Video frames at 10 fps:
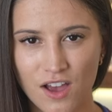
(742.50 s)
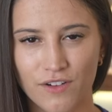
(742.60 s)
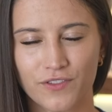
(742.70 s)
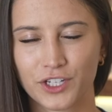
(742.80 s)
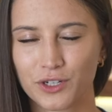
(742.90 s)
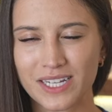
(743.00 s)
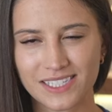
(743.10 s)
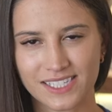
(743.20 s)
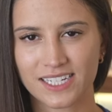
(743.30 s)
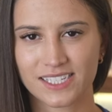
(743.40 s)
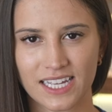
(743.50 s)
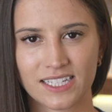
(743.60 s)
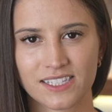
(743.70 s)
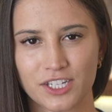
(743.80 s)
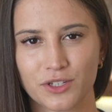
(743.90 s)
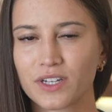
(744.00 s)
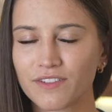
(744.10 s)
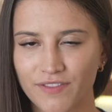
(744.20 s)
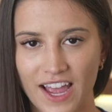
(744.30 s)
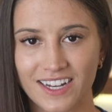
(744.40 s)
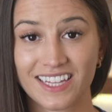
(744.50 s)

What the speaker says: For US citizens, you can find